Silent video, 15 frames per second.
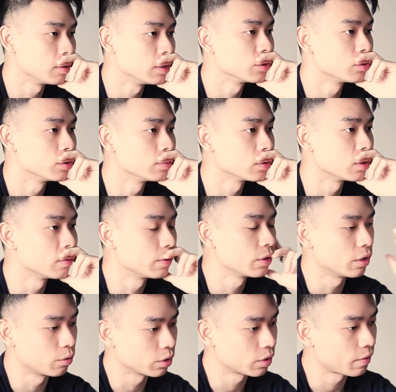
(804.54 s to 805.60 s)
Smaller groups all over
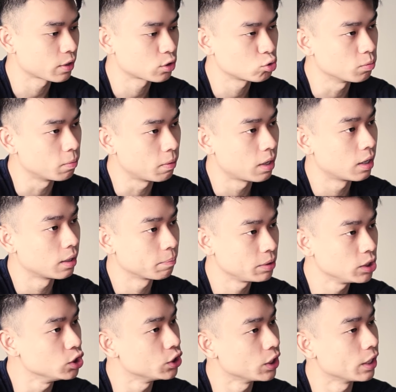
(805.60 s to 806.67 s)
your Rotaract, Subang,
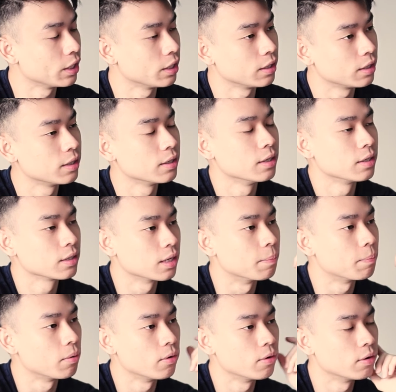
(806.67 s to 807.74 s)
PJ.
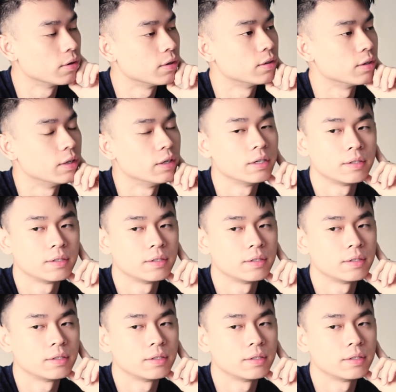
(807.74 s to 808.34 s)
Kapong, right?